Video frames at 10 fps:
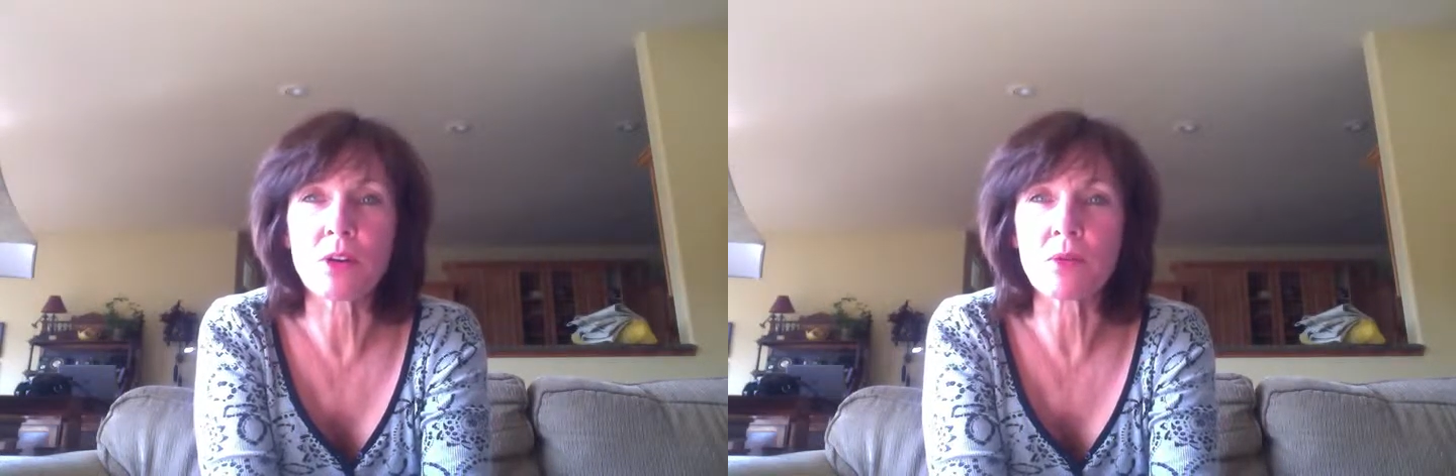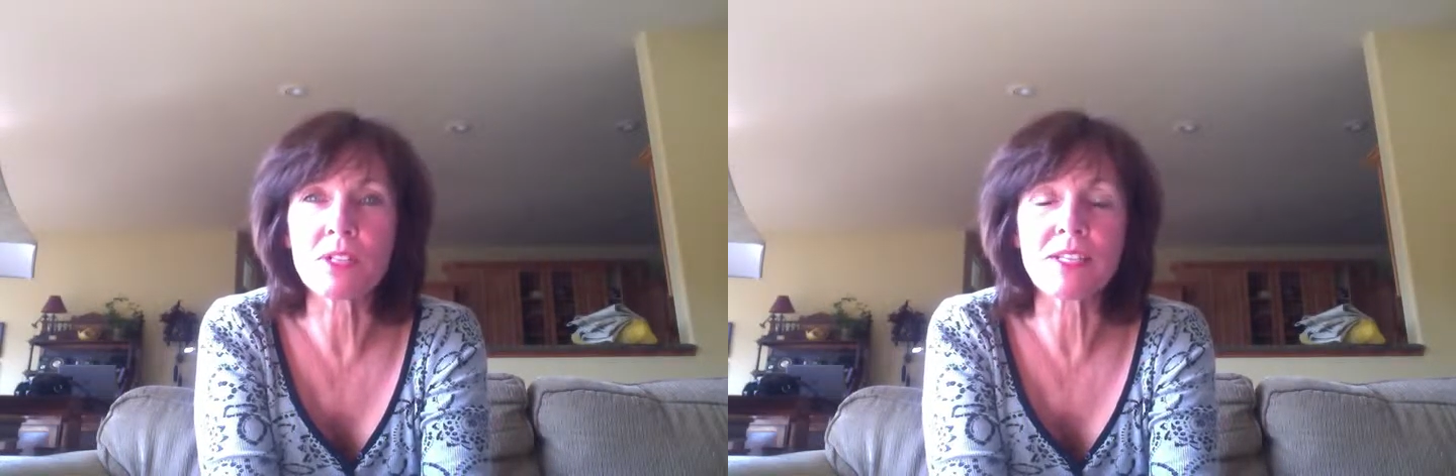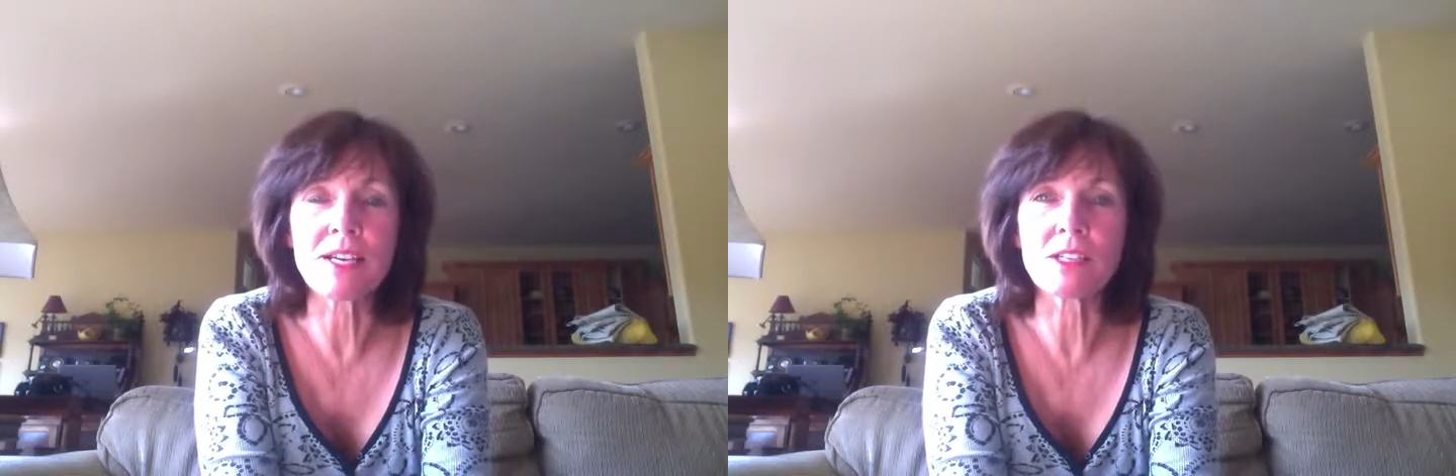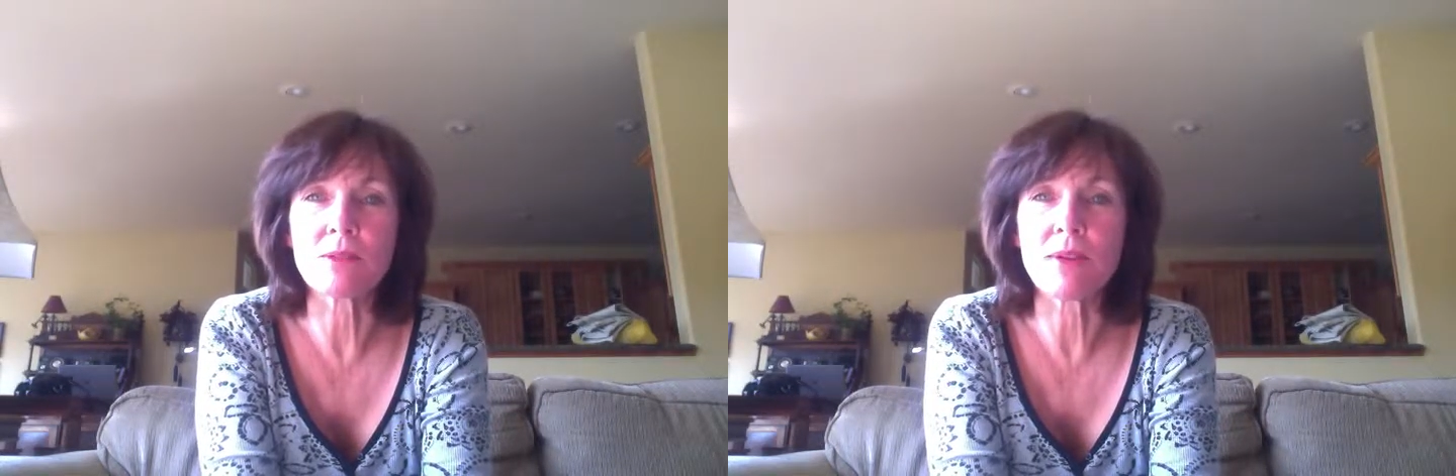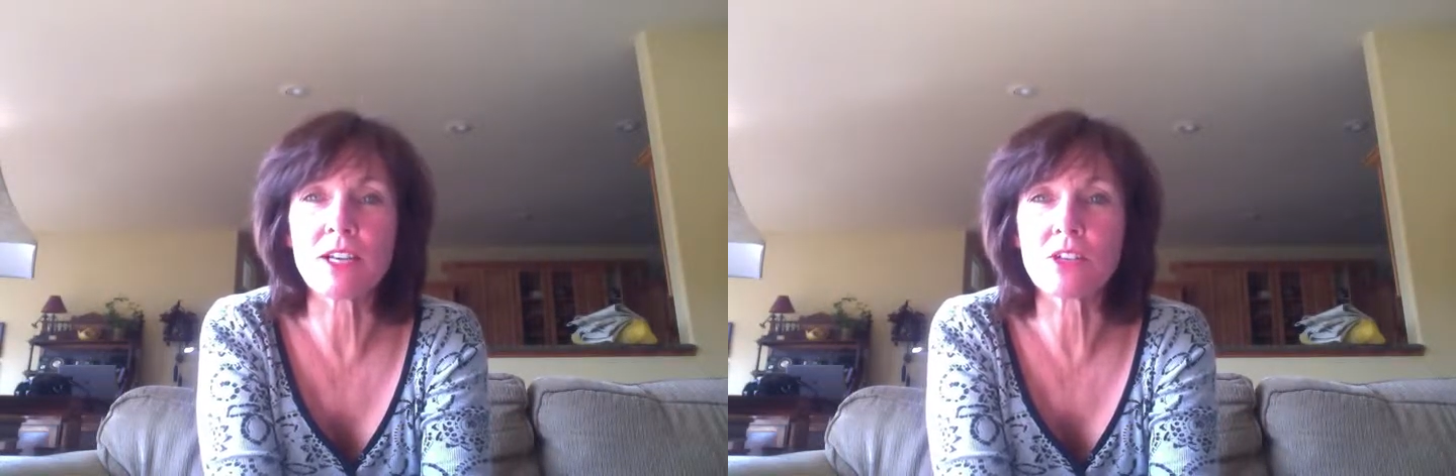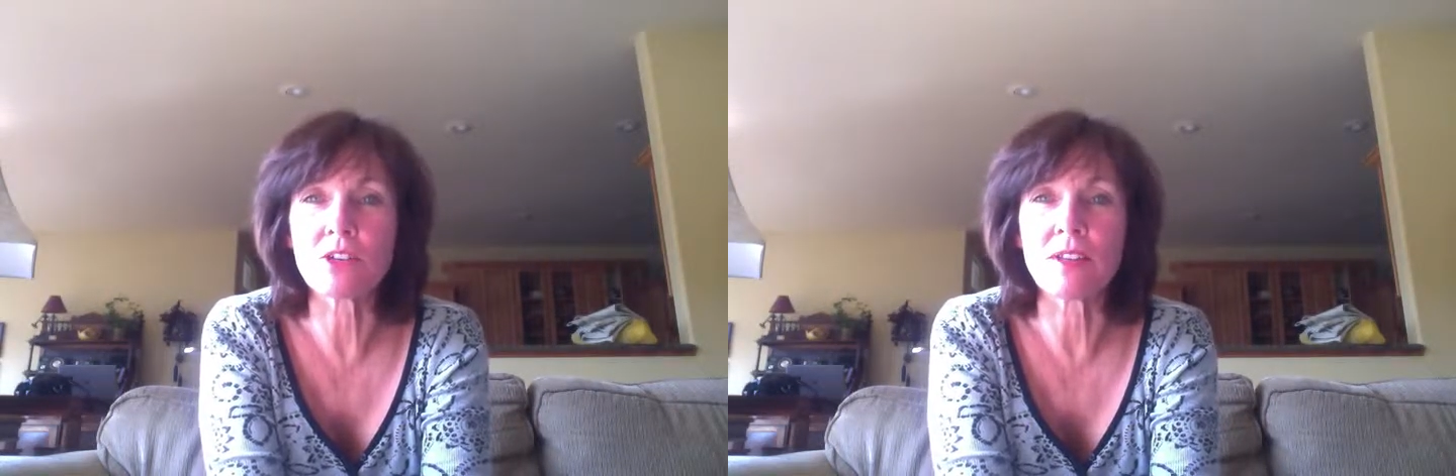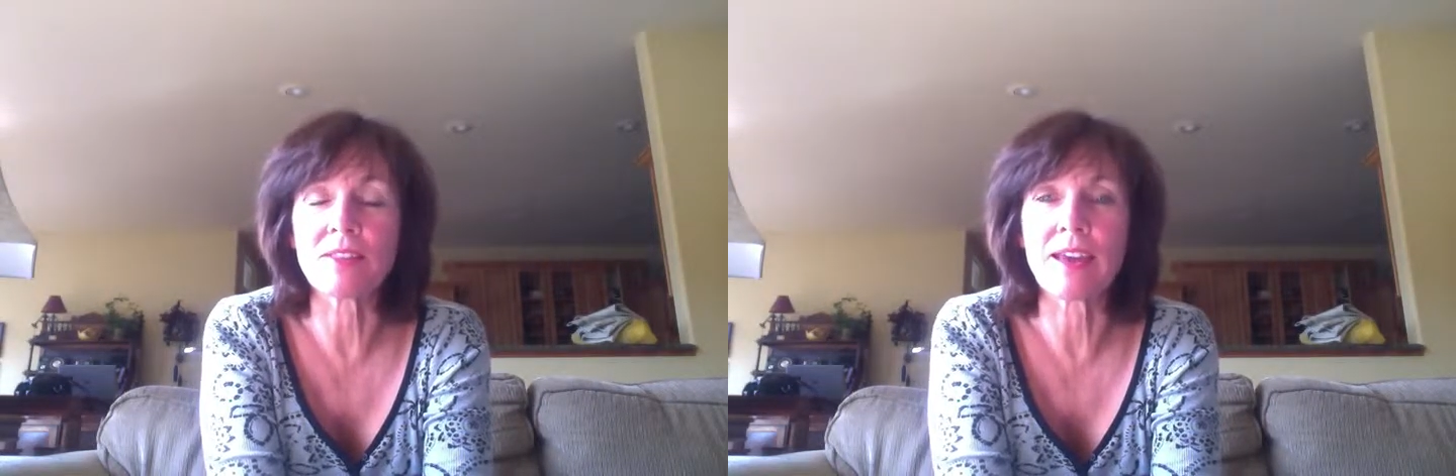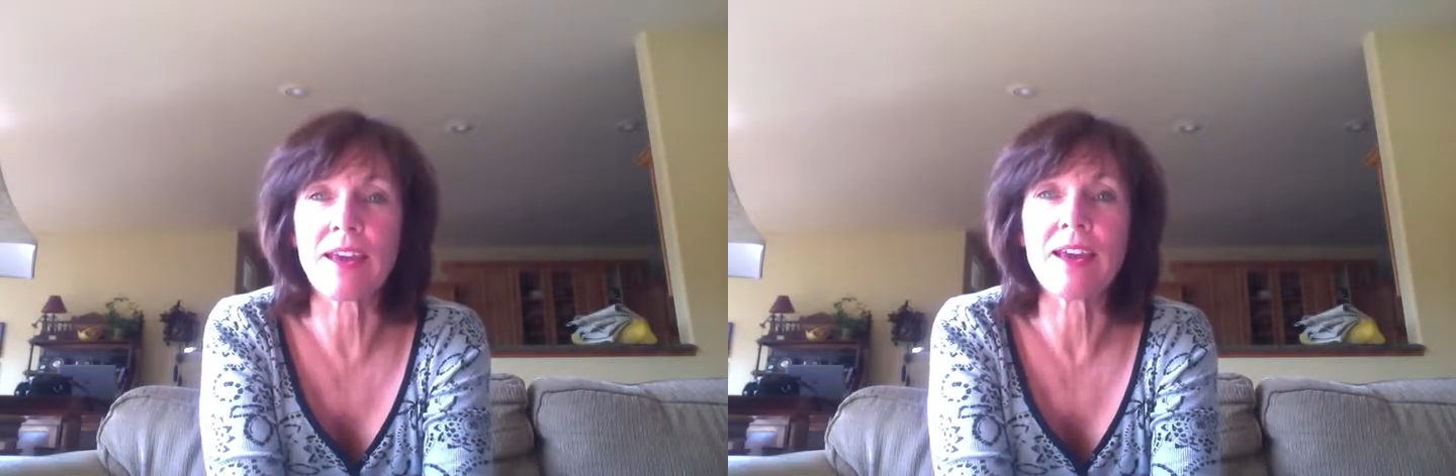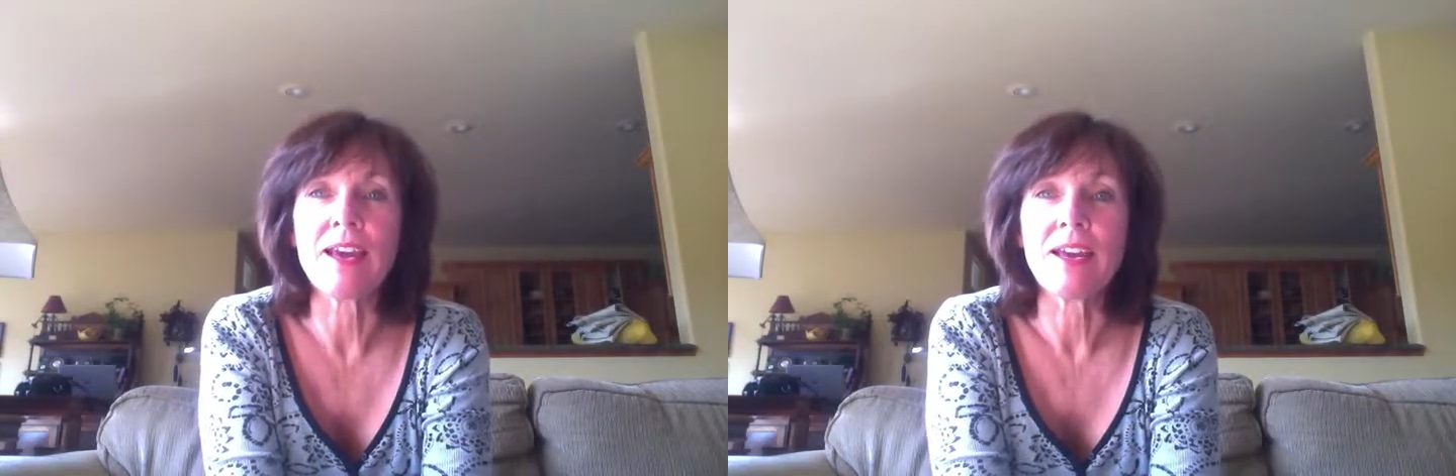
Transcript: noticing to make sure that they